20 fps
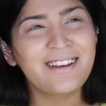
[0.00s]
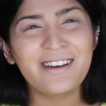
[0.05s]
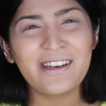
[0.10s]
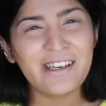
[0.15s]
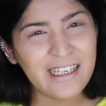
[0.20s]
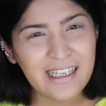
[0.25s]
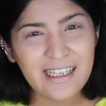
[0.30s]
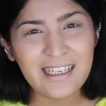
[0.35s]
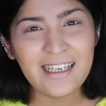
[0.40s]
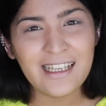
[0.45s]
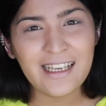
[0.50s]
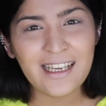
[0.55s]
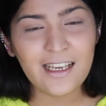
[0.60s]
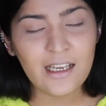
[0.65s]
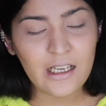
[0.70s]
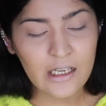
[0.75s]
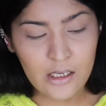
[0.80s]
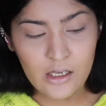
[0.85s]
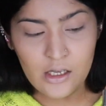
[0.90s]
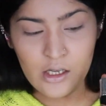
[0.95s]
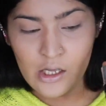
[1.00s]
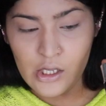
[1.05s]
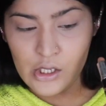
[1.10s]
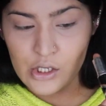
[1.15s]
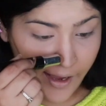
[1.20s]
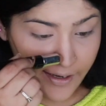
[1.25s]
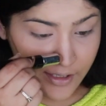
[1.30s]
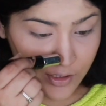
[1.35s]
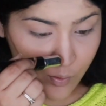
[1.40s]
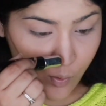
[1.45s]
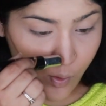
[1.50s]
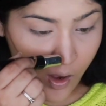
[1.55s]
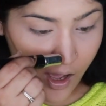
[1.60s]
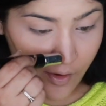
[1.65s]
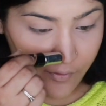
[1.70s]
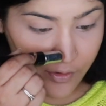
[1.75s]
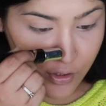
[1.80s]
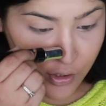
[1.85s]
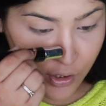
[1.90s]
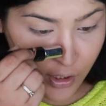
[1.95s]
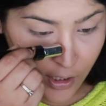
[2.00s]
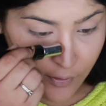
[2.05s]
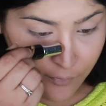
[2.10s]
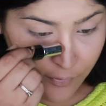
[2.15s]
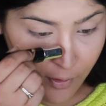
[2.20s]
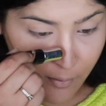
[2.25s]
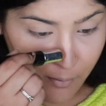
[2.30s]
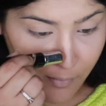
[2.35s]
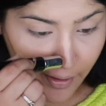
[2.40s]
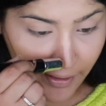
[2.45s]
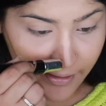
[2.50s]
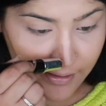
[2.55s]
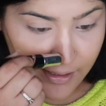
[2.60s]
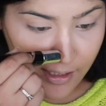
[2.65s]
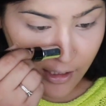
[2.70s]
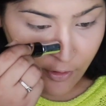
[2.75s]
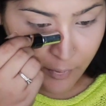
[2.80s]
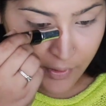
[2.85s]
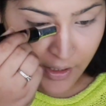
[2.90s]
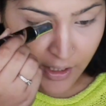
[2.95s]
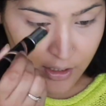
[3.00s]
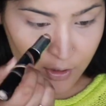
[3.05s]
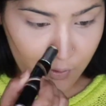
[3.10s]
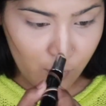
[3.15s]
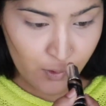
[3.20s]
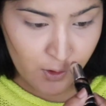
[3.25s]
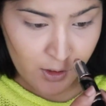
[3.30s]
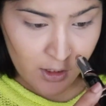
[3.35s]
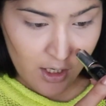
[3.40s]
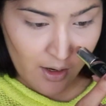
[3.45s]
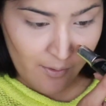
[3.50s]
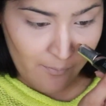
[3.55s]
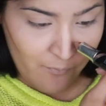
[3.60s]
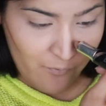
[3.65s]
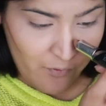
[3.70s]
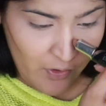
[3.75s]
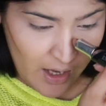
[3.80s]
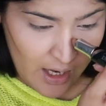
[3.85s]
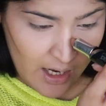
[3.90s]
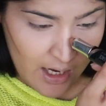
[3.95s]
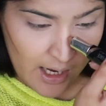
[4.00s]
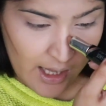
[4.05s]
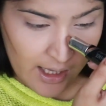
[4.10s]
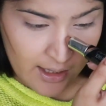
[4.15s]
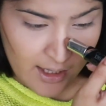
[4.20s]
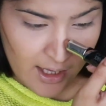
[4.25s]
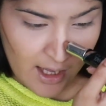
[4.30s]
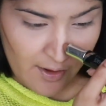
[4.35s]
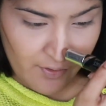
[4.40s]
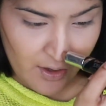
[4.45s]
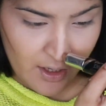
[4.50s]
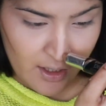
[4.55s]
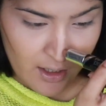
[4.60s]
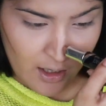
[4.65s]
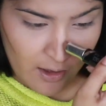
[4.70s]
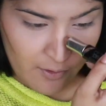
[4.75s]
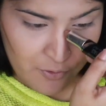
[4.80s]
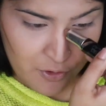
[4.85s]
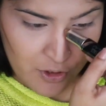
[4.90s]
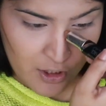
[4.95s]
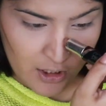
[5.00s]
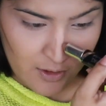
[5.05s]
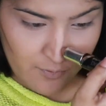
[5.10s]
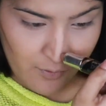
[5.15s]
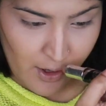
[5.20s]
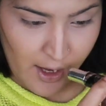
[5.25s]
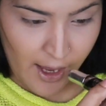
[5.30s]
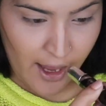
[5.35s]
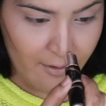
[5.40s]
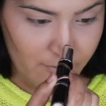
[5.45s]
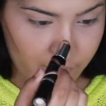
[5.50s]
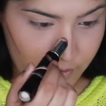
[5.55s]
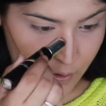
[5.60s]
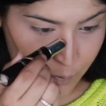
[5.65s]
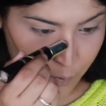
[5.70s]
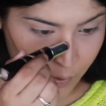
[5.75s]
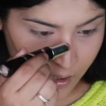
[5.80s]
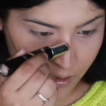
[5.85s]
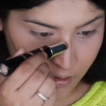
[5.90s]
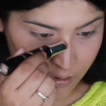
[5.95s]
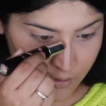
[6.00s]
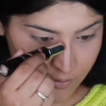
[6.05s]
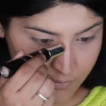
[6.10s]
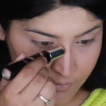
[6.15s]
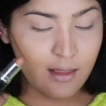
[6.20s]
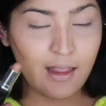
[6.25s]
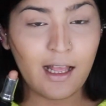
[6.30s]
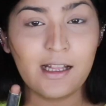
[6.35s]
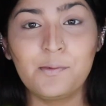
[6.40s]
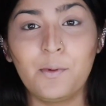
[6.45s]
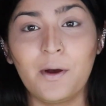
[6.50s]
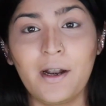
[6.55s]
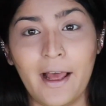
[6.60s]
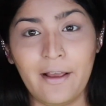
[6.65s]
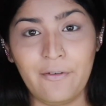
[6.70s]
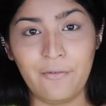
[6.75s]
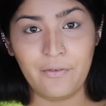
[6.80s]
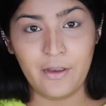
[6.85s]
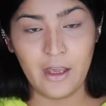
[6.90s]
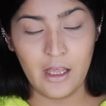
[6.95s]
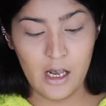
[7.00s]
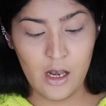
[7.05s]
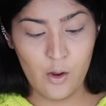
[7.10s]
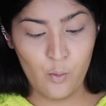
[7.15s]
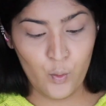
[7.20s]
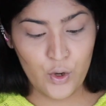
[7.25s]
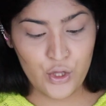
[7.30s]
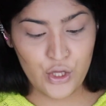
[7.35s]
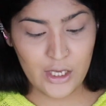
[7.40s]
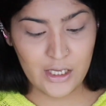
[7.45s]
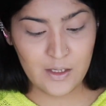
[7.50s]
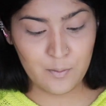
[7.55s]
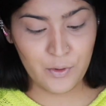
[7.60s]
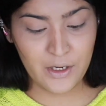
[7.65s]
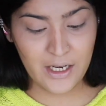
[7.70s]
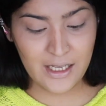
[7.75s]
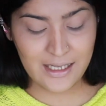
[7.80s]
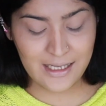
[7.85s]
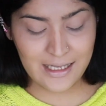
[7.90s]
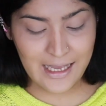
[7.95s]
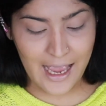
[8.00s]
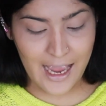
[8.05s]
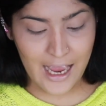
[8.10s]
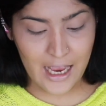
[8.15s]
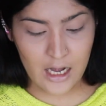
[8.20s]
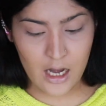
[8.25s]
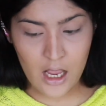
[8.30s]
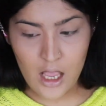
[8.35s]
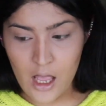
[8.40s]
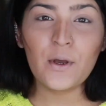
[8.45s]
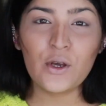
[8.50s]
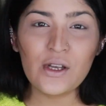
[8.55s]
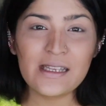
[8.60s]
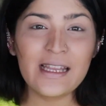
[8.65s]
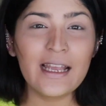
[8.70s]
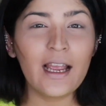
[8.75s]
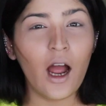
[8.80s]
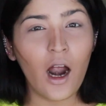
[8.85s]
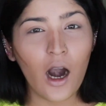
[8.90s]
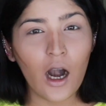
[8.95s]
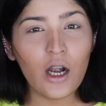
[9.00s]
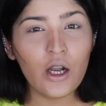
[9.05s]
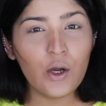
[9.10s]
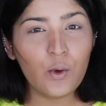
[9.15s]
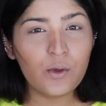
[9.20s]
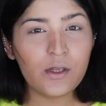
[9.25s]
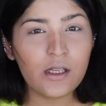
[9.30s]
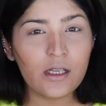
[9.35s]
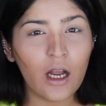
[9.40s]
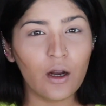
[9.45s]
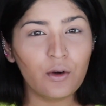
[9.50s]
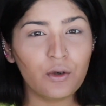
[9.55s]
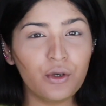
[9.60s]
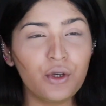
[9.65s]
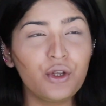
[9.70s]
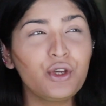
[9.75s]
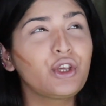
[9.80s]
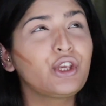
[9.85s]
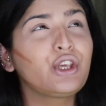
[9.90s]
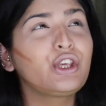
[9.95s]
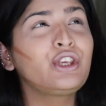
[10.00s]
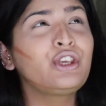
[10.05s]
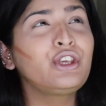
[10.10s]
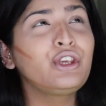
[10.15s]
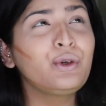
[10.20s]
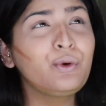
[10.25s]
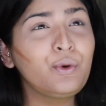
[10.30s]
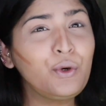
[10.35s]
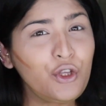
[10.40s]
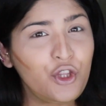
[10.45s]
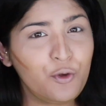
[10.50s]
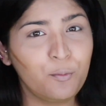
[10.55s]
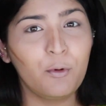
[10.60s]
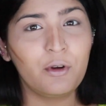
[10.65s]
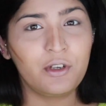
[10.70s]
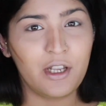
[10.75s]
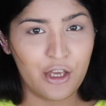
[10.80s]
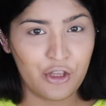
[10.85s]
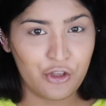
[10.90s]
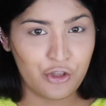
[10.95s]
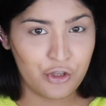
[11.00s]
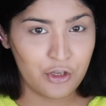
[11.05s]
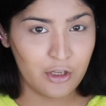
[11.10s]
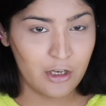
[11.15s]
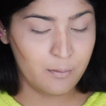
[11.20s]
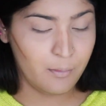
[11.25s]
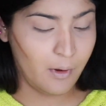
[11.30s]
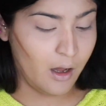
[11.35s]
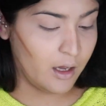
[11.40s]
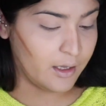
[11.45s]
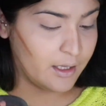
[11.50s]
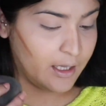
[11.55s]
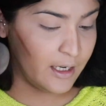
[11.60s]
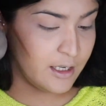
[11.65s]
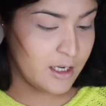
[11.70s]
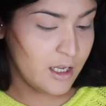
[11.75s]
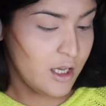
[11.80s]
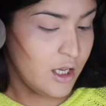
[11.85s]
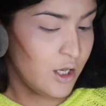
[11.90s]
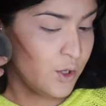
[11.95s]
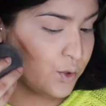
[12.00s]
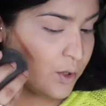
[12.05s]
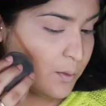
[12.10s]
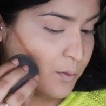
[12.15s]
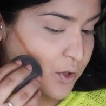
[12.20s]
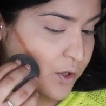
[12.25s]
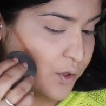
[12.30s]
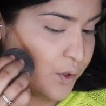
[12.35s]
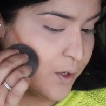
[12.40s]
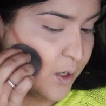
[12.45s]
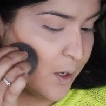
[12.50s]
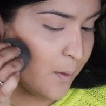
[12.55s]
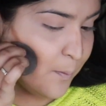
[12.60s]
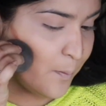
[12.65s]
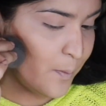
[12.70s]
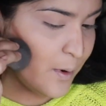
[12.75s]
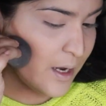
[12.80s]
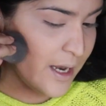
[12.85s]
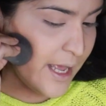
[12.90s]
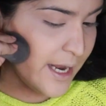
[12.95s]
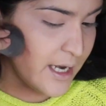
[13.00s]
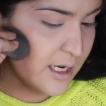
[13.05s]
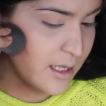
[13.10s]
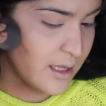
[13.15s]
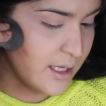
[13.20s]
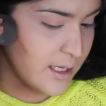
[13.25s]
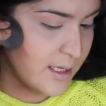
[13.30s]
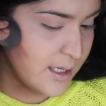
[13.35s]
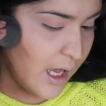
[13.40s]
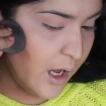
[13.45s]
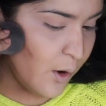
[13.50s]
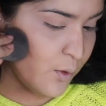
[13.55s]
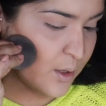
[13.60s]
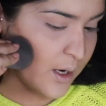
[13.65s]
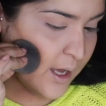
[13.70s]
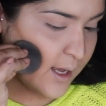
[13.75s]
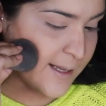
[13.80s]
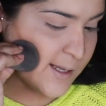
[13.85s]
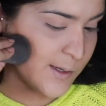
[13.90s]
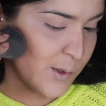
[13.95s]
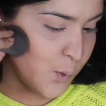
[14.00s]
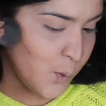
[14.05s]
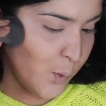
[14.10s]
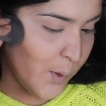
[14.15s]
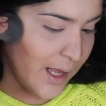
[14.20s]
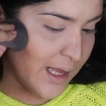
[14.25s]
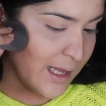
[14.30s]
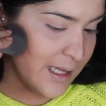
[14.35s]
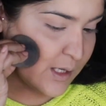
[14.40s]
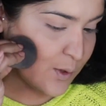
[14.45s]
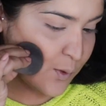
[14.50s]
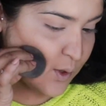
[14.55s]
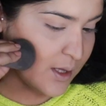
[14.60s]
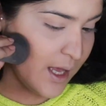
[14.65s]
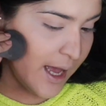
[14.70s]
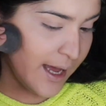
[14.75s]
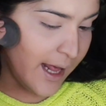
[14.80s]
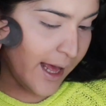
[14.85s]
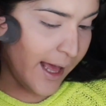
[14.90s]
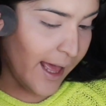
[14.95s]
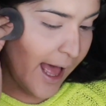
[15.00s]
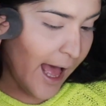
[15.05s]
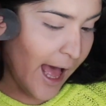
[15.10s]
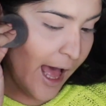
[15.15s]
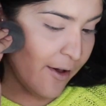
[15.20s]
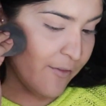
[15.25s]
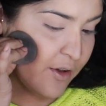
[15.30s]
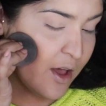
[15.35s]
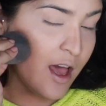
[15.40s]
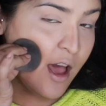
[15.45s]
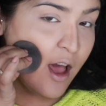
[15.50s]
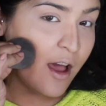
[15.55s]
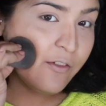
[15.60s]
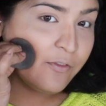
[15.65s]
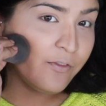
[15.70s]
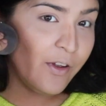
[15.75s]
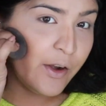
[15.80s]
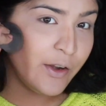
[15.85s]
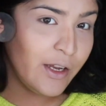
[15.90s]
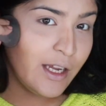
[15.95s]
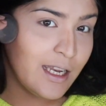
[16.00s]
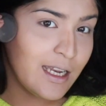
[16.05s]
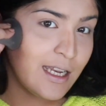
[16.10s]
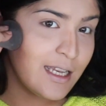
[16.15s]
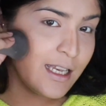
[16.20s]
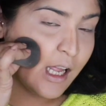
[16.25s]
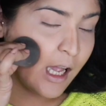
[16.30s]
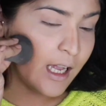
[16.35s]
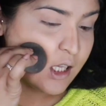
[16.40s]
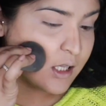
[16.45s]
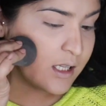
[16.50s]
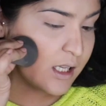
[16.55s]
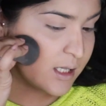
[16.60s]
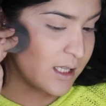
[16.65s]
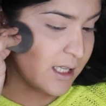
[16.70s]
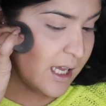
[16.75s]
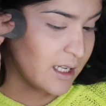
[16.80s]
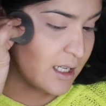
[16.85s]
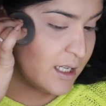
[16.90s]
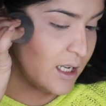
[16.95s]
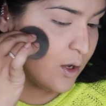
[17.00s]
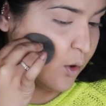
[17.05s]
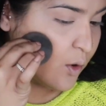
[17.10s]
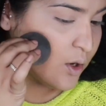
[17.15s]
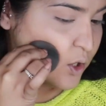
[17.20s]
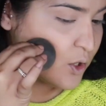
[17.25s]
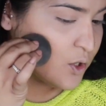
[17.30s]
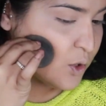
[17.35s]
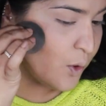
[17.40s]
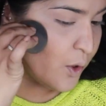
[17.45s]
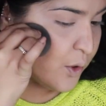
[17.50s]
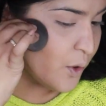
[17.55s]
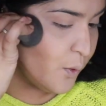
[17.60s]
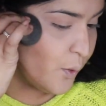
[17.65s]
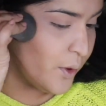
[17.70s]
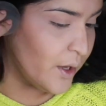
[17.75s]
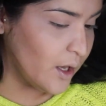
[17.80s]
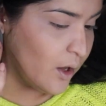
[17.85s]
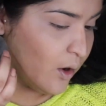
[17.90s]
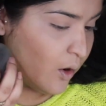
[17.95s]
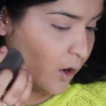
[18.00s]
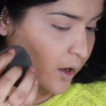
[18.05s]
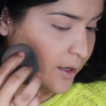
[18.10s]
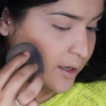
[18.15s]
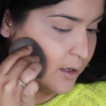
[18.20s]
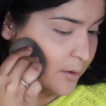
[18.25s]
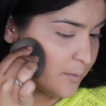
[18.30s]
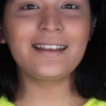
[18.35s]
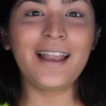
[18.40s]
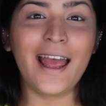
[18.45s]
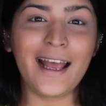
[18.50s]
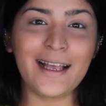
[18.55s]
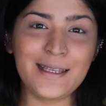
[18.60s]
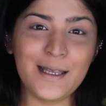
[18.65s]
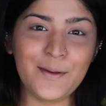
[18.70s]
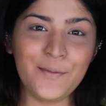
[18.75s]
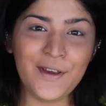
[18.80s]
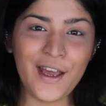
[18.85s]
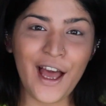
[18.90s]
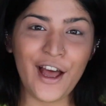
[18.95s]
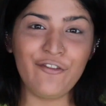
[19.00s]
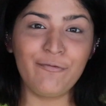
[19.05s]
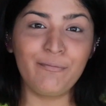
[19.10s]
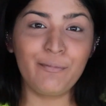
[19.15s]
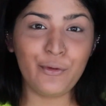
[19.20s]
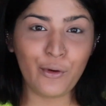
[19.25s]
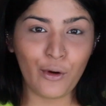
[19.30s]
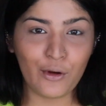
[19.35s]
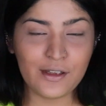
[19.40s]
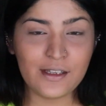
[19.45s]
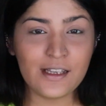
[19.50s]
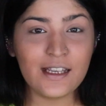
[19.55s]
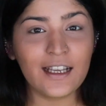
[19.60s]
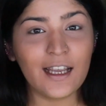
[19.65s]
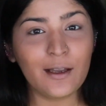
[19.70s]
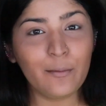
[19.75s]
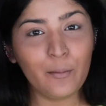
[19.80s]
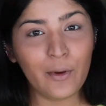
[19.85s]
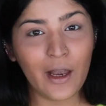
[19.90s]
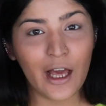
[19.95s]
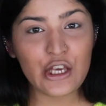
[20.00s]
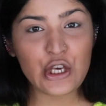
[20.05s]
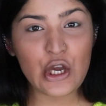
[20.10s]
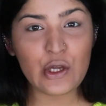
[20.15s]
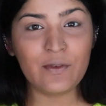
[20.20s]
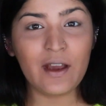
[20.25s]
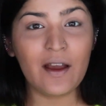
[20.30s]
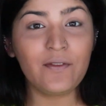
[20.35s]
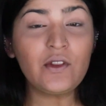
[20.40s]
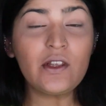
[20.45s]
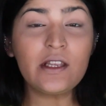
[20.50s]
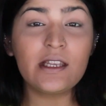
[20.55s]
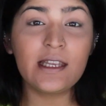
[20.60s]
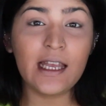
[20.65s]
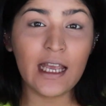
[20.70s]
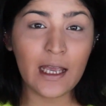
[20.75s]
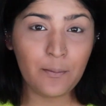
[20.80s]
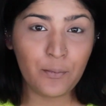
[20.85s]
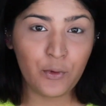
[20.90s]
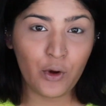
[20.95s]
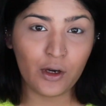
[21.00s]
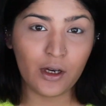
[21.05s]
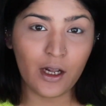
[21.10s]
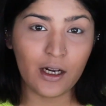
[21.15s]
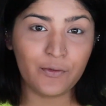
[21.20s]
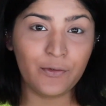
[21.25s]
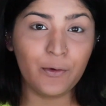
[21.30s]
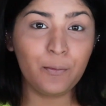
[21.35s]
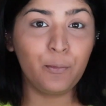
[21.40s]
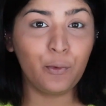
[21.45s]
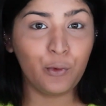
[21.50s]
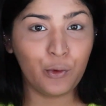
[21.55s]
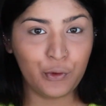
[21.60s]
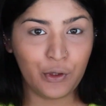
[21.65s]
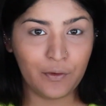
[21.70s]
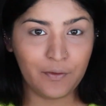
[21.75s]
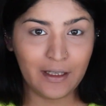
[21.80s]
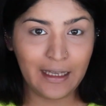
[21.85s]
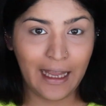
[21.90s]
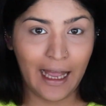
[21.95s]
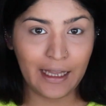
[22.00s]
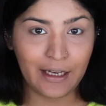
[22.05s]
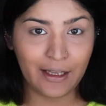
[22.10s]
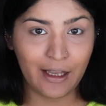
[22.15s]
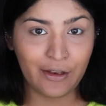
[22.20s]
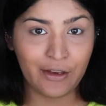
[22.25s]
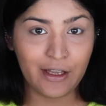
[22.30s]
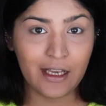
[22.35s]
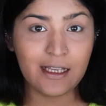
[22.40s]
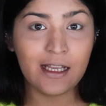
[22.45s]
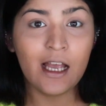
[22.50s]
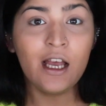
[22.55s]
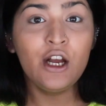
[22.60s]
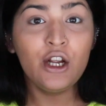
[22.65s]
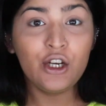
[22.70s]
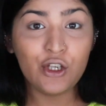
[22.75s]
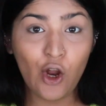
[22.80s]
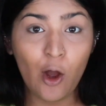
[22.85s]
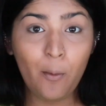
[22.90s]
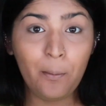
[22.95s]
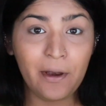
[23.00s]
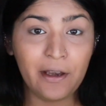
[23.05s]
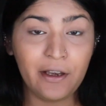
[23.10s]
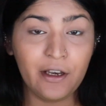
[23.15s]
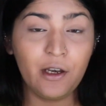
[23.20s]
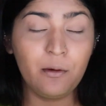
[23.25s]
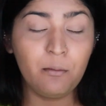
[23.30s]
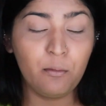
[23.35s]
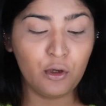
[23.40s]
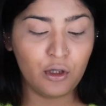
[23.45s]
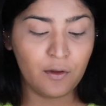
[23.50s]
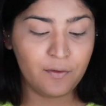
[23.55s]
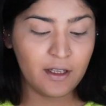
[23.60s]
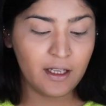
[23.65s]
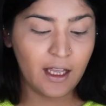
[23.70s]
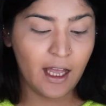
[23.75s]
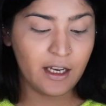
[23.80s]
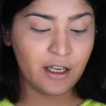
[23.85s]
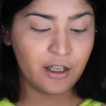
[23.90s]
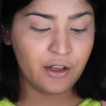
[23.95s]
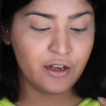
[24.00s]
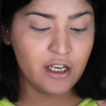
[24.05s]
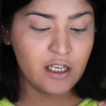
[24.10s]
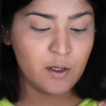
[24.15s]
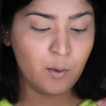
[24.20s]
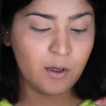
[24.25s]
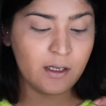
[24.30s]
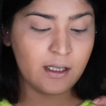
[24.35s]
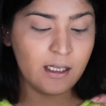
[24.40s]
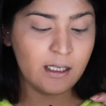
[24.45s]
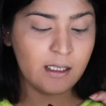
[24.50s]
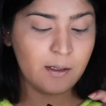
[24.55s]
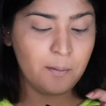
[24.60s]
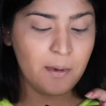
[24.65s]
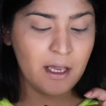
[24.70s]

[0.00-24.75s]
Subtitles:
really, I do have a shade for myself, but I don't feel like they have enough shades for everyone. That's what I feel, which is pretty sad because they are losing out on a huge potential market. So I'm just gonna blend this out as well so that I have a very nice subtle contour going on. Next up we have bronzing and blush, and we have the same product for both of the categories. Top rated in both of the categories was this